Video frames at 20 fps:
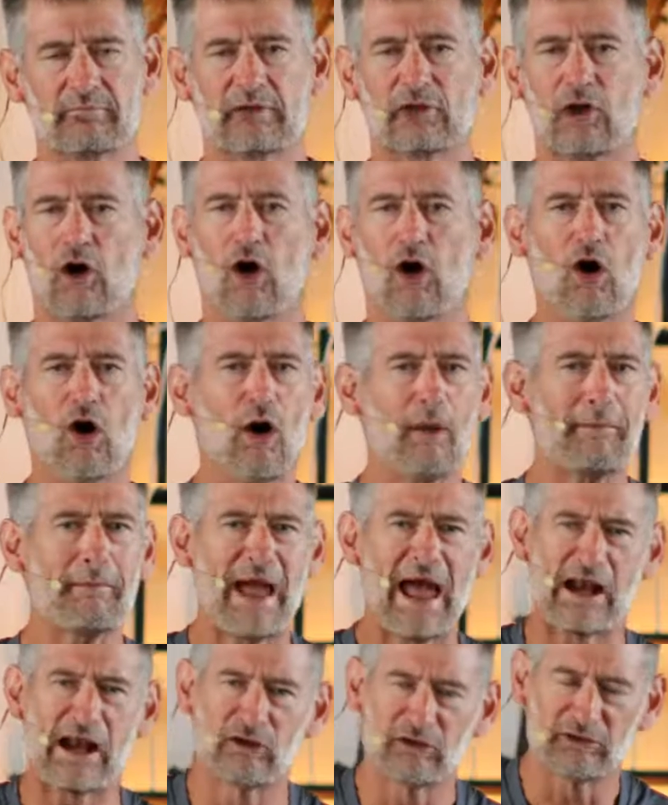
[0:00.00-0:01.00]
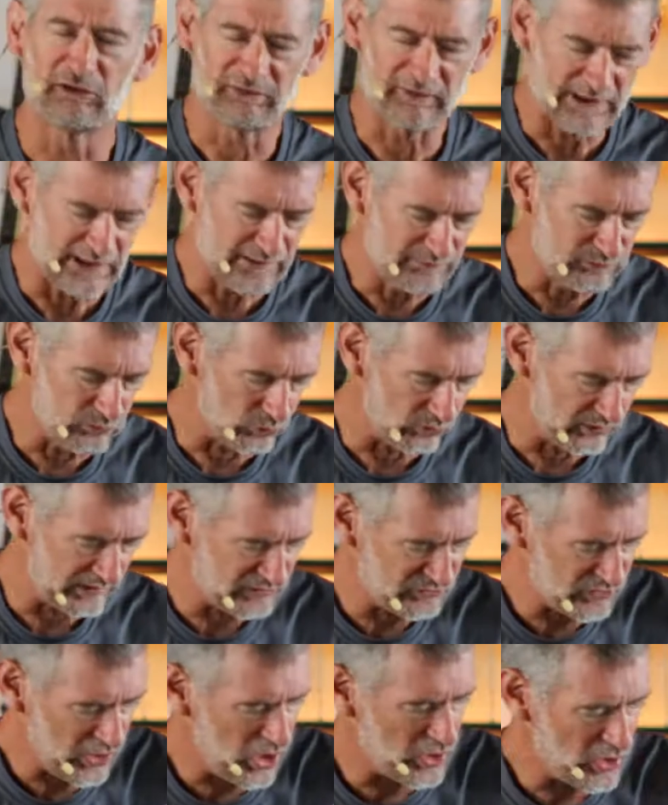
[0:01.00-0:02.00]
and all manner of evil
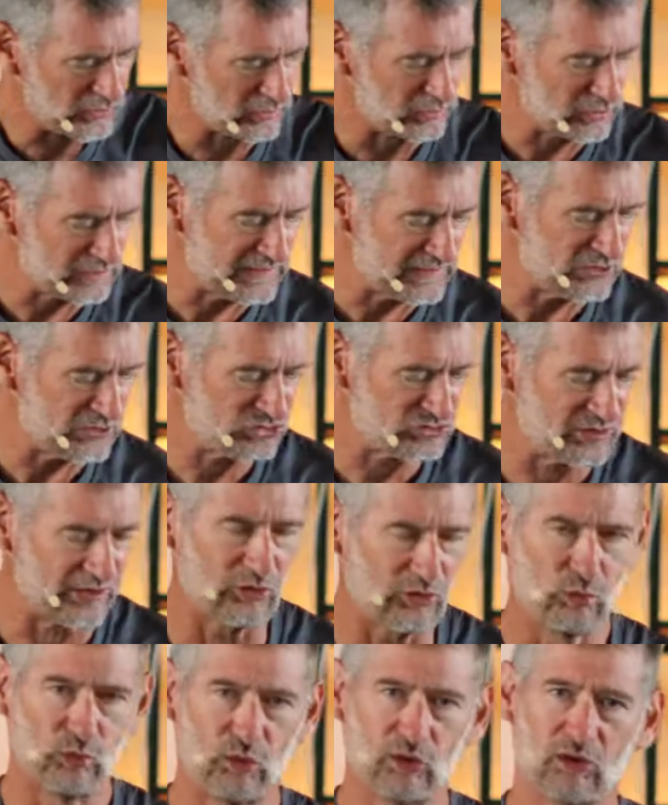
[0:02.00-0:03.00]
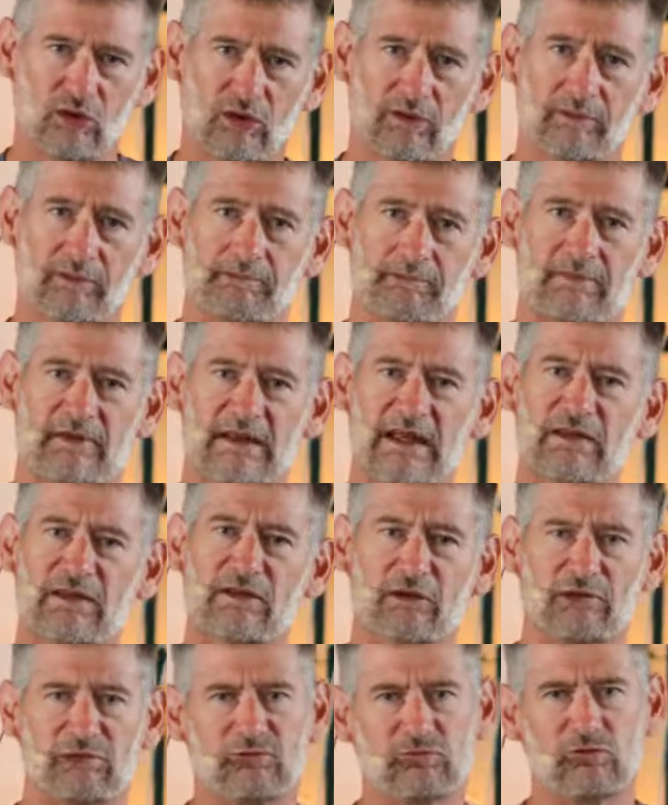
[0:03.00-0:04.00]
is unleashed in the world
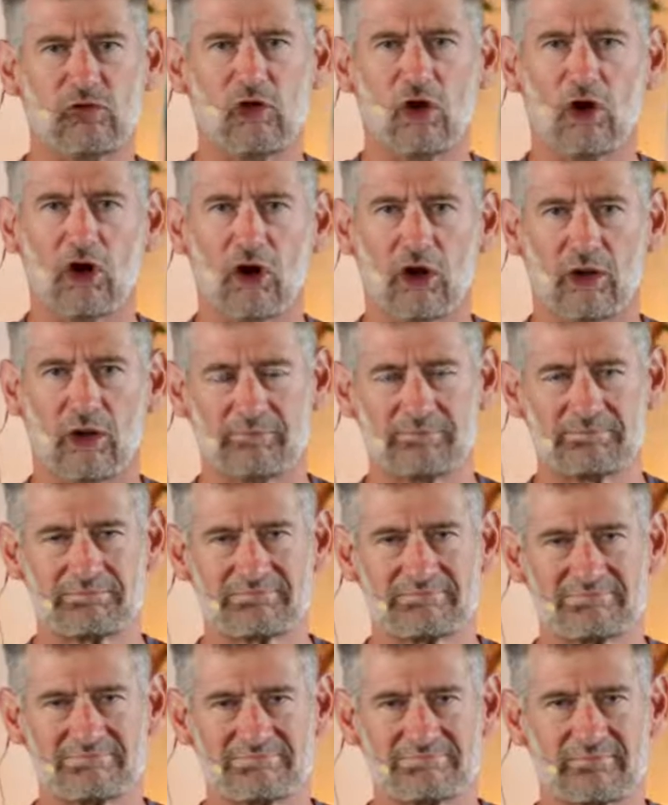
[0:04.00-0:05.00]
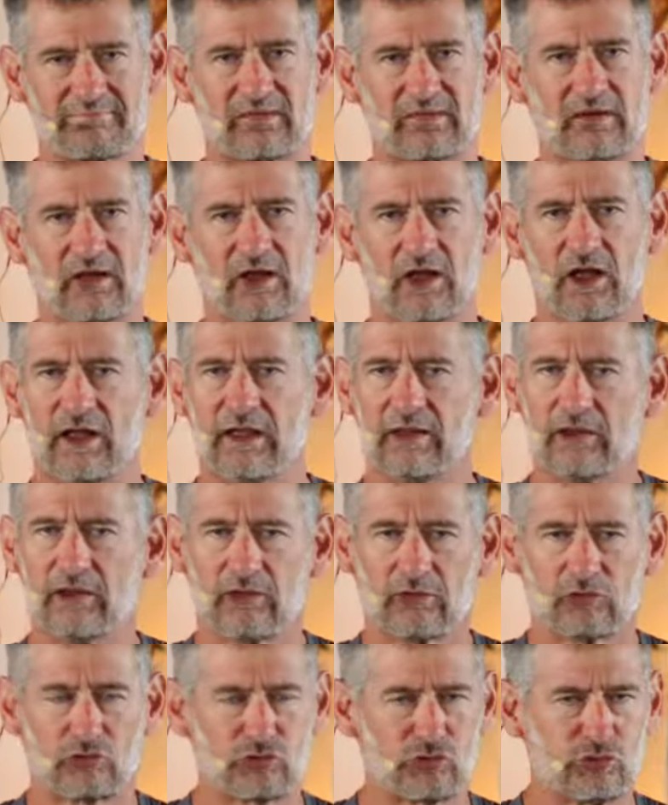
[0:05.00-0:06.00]
in the fall.
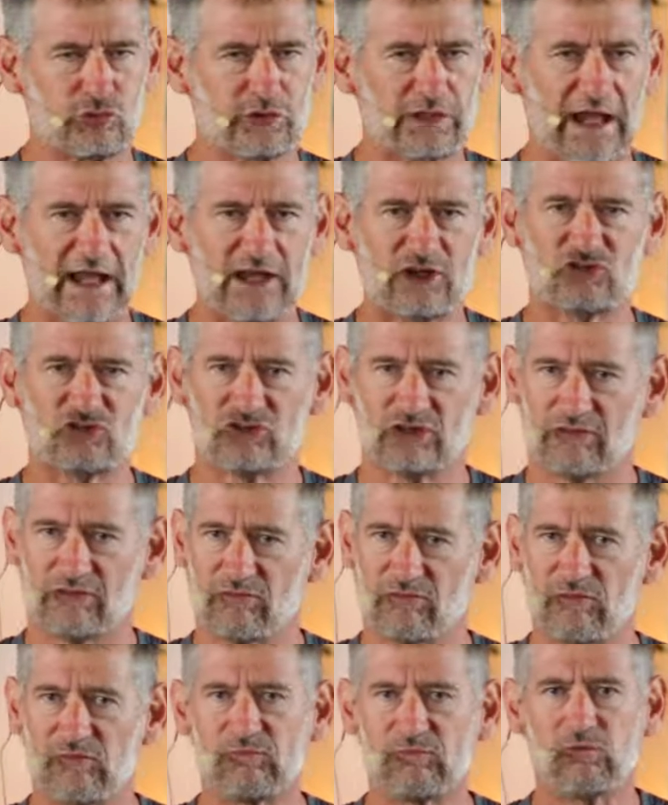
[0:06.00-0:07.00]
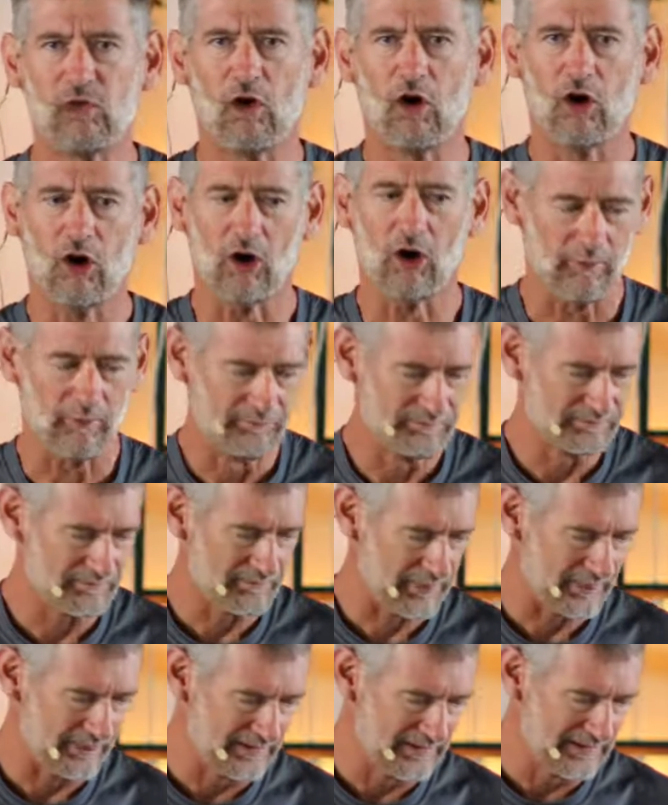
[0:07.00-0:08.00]
Creation, fall.
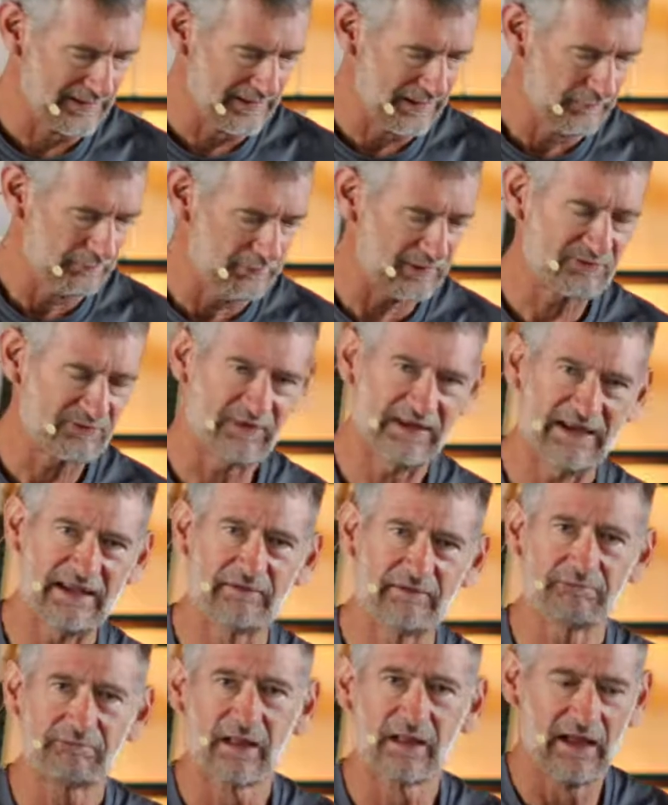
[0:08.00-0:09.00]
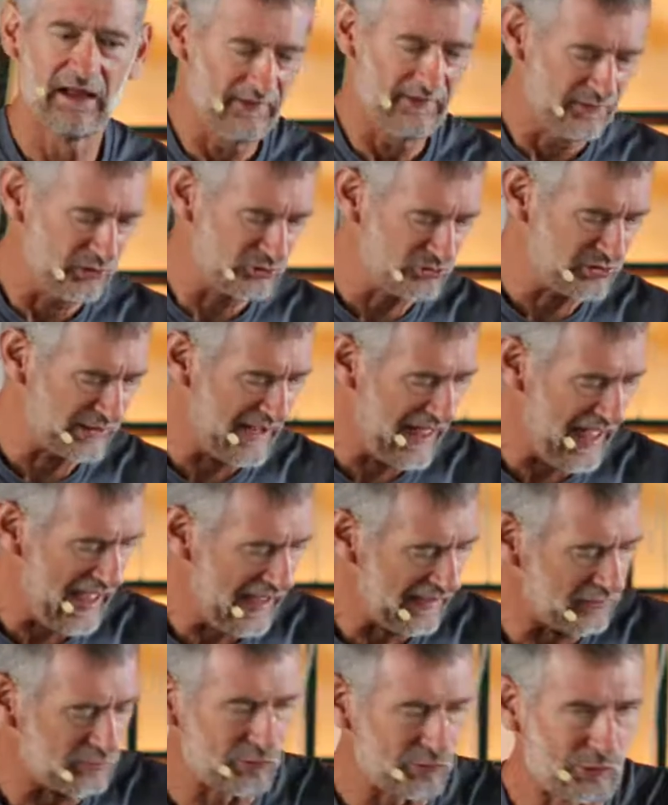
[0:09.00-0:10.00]
But then there's a
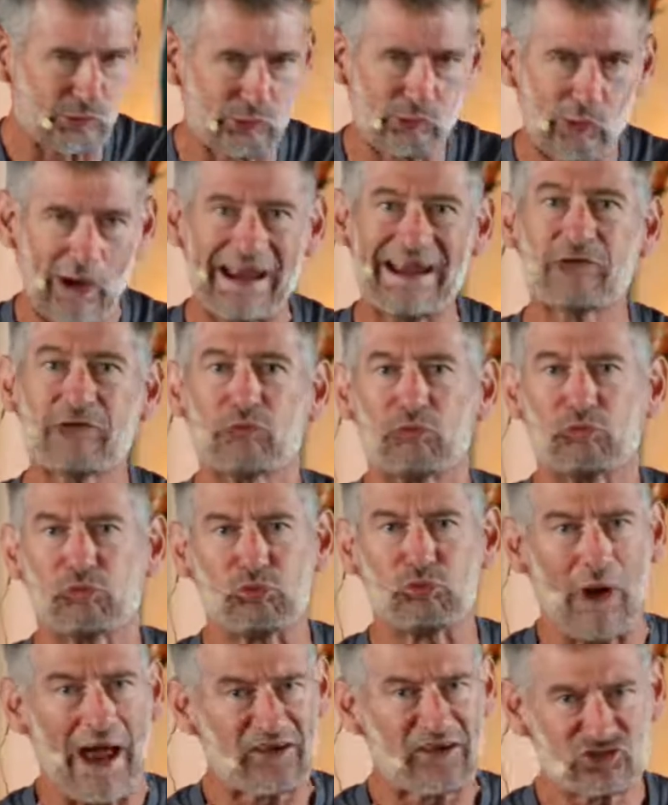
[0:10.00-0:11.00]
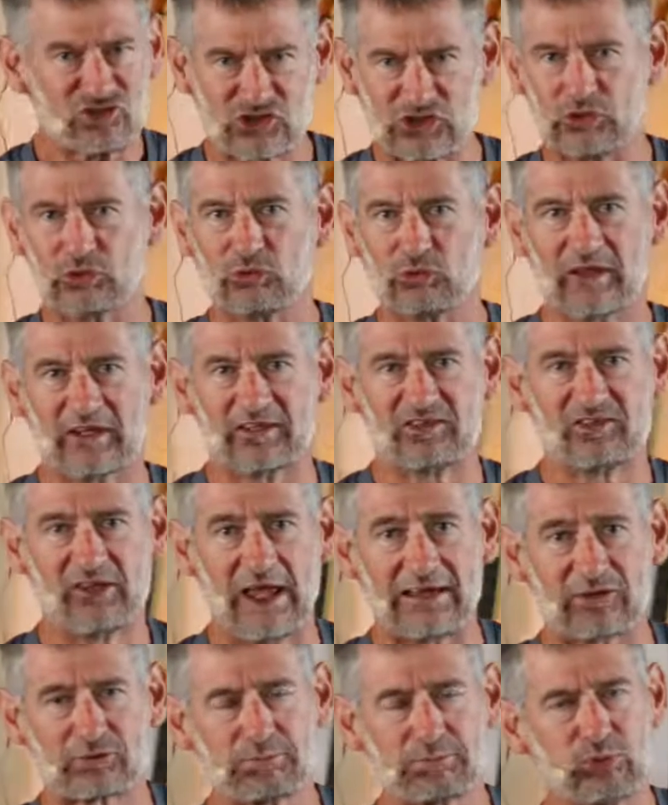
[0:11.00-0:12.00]
great rescue that
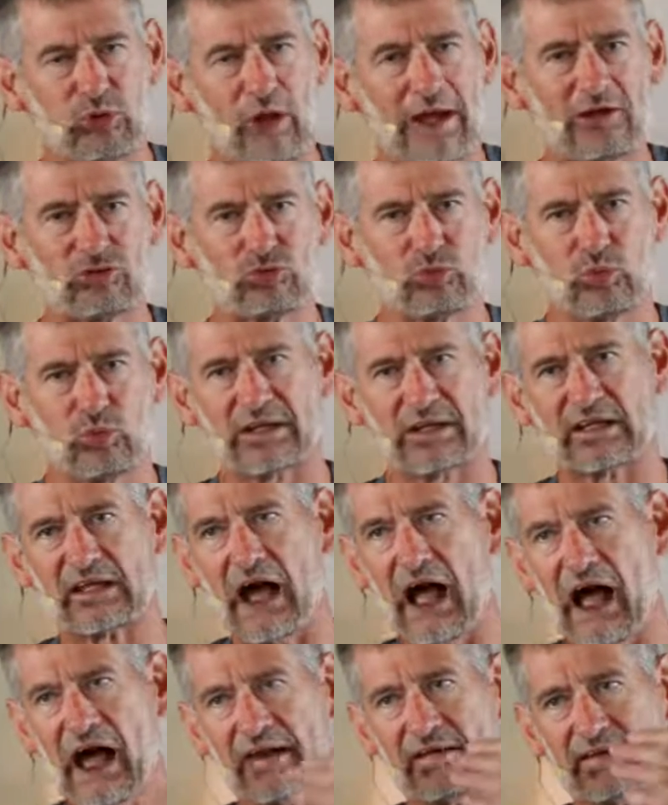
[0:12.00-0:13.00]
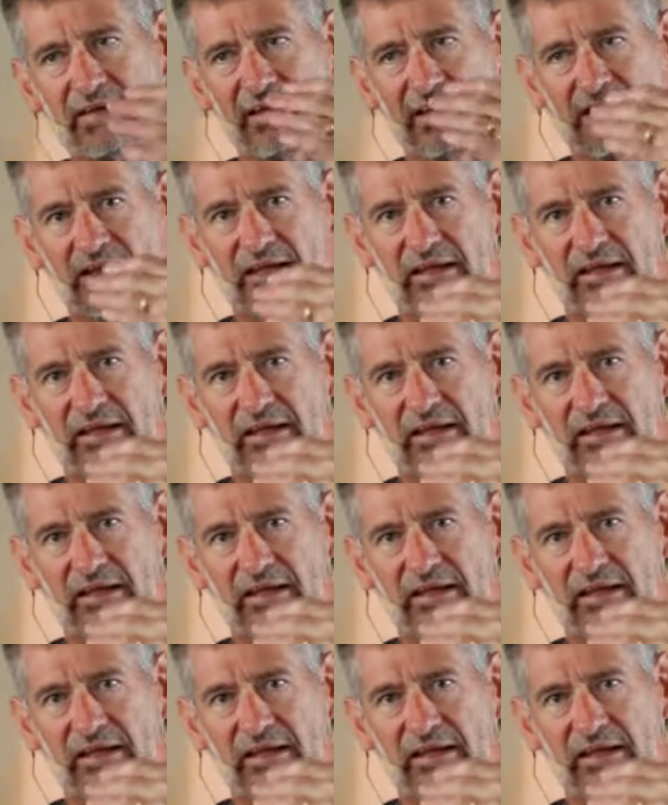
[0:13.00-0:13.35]
takes place when God